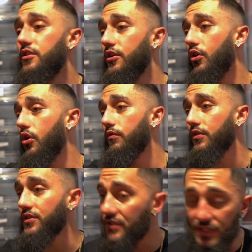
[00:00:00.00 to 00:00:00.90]
They're
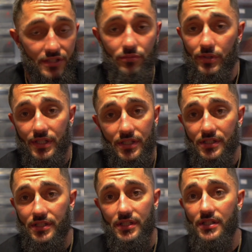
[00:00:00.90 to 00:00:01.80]
overseas with this
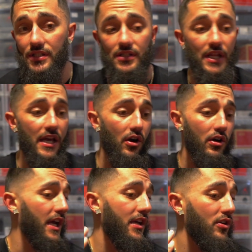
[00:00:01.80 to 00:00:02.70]
shit. They
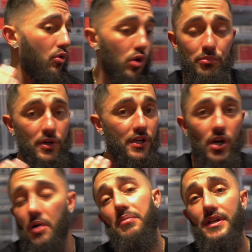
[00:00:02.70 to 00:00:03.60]
are a corporate
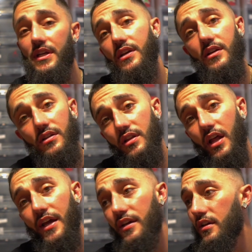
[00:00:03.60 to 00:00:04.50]
company.
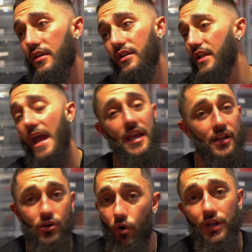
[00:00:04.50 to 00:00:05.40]
Like, they
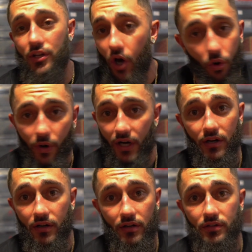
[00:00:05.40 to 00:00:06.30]
ain't going
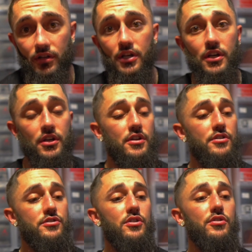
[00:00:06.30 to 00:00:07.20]
nowhere.
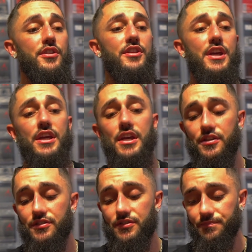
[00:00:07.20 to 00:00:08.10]
So the thing
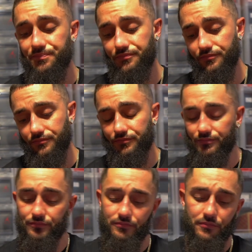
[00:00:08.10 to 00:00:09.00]
is,
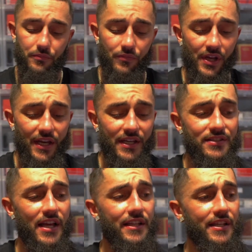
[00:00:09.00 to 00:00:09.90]

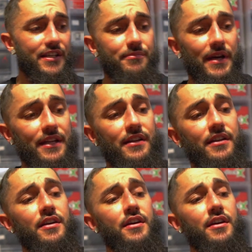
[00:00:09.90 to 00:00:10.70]
it's like this, man.